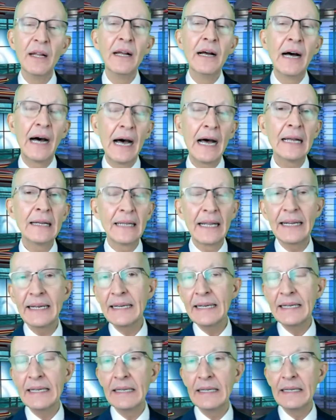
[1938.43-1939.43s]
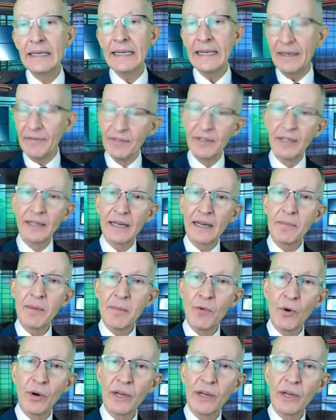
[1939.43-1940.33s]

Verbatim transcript: I'd like it even a little bit more.